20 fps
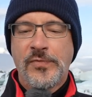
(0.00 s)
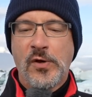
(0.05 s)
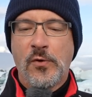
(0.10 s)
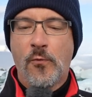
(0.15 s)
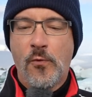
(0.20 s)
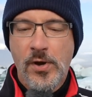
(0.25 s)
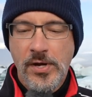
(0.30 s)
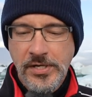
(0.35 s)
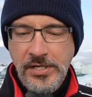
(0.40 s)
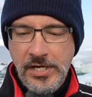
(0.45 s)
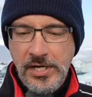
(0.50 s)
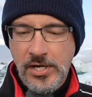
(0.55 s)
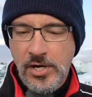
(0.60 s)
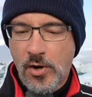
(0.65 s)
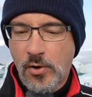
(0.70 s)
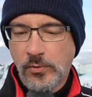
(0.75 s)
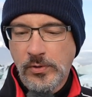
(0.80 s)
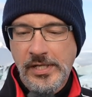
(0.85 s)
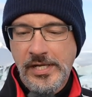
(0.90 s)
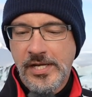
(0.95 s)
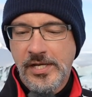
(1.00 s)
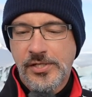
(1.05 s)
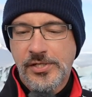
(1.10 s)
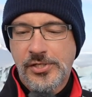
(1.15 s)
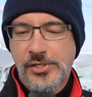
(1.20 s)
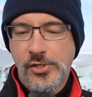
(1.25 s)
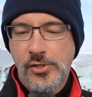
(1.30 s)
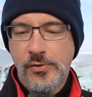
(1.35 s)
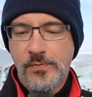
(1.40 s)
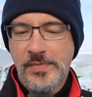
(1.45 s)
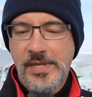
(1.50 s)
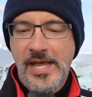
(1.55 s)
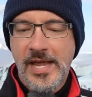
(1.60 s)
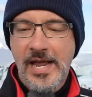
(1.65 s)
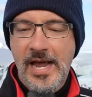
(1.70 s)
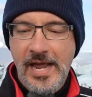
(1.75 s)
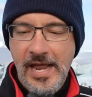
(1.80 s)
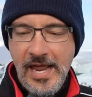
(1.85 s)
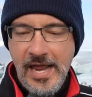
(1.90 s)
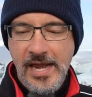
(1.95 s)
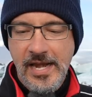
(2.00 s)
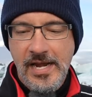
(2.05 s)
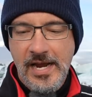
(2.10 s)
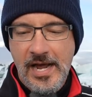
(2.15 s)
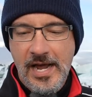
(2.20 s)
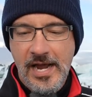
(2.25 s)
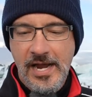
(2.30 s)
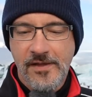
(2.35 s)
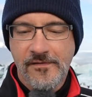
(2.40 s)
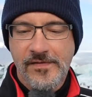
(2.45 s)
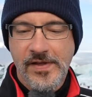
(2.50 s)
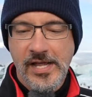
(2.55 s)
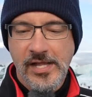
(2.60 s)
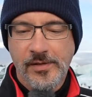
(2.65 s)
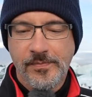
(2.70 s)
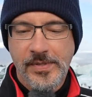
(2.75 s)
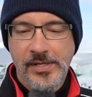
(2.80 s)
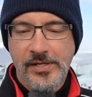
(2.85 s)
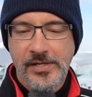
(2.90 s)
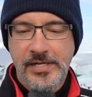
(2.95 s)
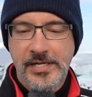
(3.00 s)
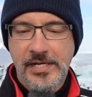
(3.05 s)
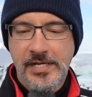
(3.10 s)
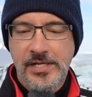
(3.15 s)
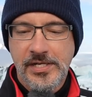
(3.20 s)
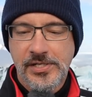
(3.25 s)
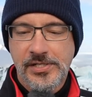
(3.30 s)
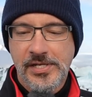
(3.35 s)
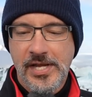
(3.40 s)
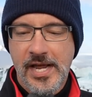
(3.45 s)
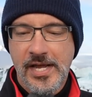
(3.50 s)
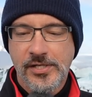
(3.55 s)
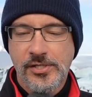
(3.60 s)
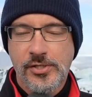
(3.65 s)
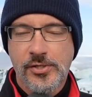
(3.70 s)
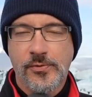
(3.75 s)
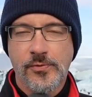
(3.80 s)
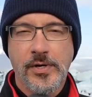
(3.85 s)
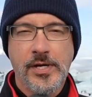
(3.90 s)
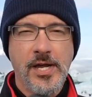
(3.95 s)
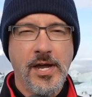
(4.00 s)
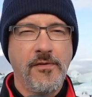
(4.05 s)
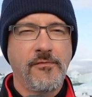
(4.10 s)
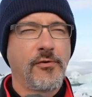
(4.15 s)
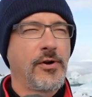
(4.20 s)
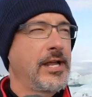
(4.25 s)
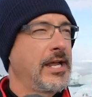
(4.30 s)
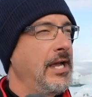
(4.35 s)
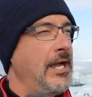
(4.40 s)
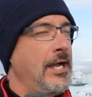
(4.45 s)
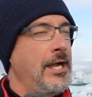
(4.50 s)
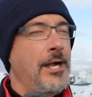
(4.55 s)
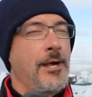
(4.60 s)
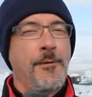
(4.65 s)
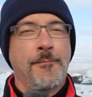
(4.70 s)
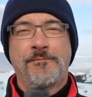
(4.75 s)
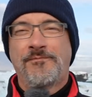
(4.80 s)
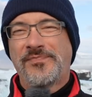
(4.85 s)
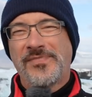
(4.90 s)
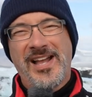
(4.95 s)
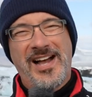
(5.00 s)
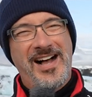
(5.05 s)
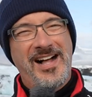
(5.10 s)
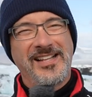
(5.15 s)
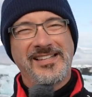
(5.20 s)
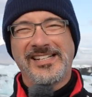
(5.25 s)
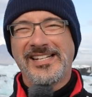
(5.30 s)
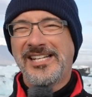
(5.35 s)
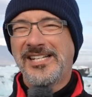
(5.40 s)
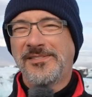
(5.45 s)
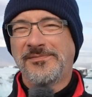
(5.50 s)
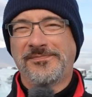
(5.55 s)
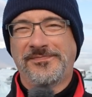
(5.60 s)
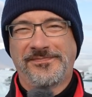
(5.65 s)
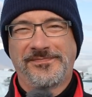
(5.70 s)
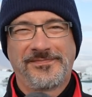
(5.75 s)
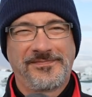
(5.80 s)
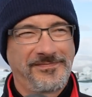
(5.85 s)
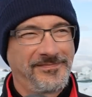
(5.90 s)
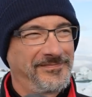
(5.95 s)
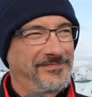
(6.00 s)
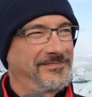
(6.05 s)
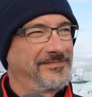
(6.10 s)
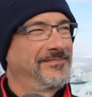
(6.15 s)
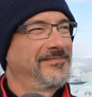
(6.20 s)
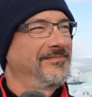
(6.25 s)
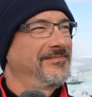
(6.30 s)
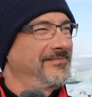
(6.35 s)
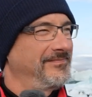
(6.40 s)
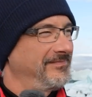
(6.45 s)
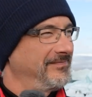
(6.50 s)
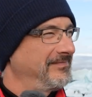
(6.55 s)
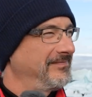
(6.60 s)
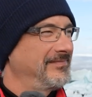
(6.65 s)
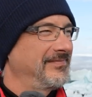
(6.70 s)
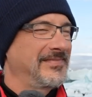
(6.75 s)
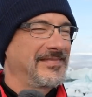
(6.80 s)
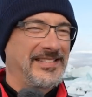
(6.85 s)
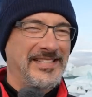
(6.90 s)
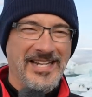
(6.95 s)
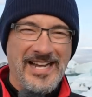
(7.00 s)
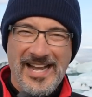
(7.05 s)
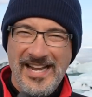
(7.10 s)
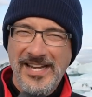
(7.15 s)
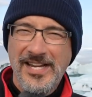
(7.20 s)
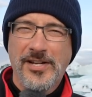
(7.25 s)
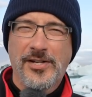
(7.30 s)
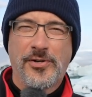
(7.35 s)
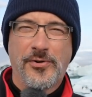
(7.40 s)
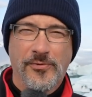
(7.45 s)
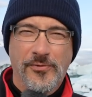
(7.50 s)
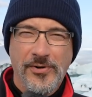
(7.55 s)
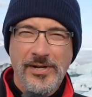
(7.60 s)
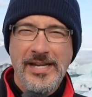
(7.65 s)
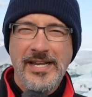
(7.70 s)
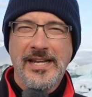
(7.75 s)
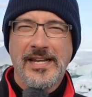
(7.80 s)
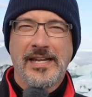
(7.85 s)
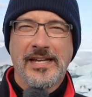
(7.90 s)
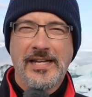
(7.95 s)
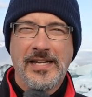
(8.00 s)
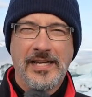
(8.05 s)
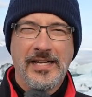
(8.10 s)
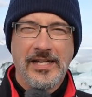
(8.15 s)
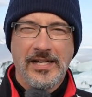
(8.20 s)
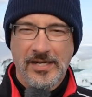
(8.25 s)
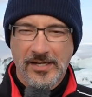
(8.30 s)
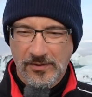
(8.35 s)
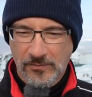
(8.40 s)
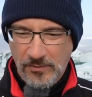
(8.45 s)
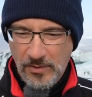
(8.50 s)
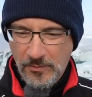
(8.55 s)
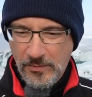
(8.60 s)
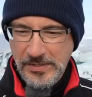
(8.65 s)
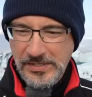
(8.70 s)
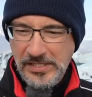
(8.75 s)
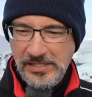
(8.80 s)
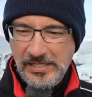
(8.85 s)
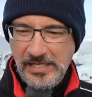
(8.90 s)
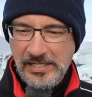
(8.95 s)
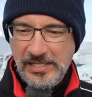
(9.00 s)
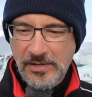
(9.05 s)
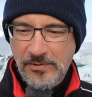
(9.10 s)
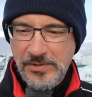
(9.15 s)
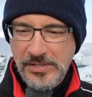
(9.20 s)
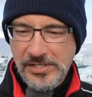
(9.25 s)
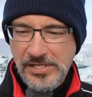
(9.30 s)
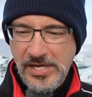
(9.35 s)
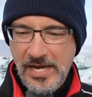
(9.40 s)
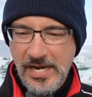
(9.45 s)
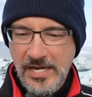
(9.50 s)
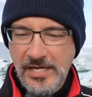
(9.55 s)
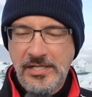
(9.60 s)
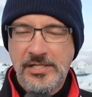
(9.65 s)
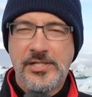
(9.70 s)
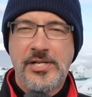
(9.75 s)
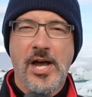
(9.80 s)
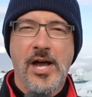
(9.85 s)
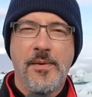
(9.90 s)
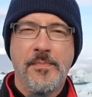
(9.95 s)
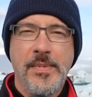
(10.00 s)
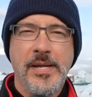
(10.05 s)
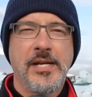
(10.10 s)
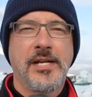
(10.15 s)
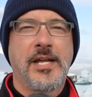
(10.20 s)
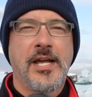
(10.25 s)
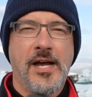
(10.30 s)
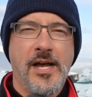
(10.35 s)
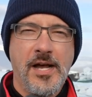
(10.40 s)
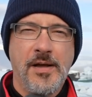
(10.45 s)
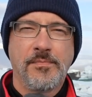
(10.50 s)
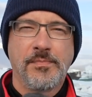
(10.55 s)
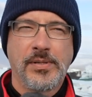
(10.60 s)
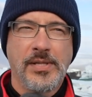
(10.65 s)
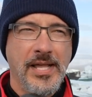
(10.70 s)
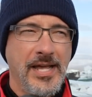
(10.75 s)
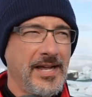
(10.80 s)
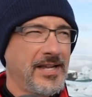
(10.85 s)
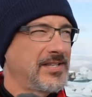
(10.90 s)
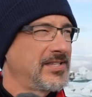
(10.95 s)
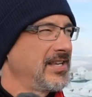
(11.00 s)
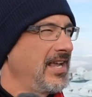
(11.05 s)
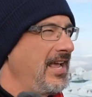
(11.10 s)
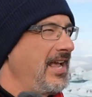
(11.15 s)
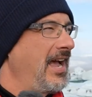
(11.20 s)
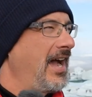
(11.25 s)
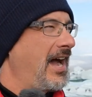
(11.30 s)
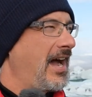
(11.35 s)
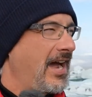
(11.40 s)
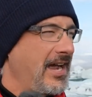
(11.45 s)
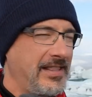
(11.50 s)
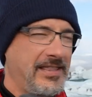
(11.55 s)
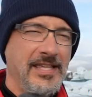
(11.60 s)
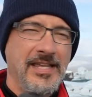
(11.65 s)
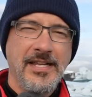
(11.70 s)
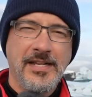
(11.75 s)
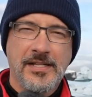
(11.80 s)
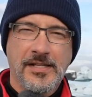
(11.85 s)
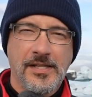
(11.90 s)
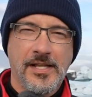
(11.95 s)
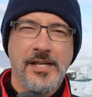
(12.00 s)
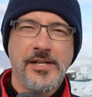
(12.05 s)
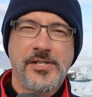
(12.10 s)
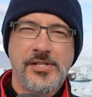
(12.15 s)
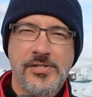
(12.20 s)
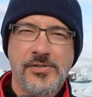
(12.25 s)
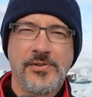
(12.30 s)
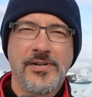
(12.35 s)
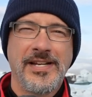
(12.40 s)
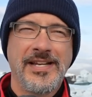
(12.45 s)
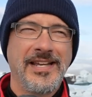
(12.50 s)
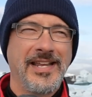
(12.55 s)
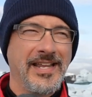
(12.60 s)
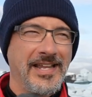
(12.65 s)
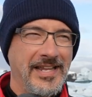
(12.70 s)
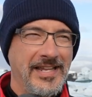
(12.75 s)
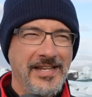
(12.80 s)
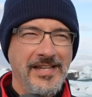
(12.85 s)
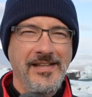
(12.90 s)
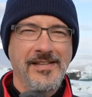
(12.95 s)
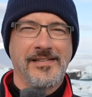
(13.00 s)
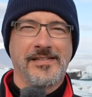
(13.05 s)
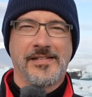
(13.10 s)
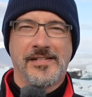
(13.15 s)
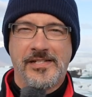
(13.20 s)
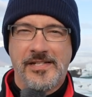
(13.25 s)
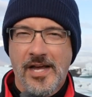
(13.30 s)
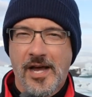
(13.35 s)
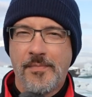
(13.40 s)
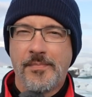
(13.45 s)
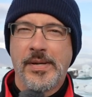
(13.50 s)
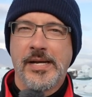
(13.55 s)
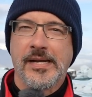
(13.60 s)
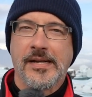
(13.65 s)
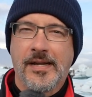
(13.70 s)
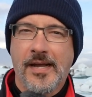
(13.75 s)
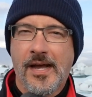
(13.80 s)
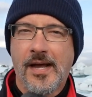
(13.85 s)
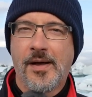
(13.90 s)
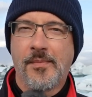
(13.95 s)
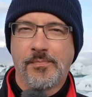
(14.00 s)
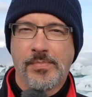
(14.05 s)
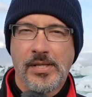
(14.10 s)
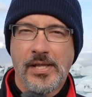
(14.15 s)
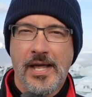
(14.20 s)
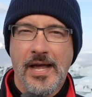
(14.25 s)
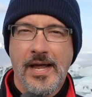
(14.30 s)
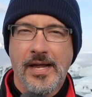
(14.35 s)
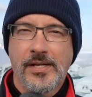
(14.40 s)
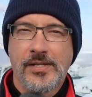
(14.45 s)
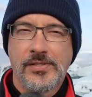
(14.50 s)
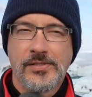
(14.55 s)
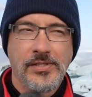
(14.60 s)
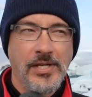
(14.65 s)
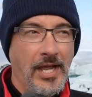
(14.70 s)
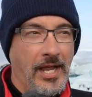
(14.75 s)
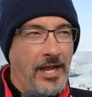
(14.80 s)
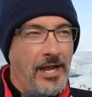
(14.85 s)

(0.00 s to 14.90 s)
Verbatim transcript: One can only assume they hate high availability and disaster recovery. Oli, I agree. What was it that they were saying? Dumb and complex. I think clustering is dumb and complex.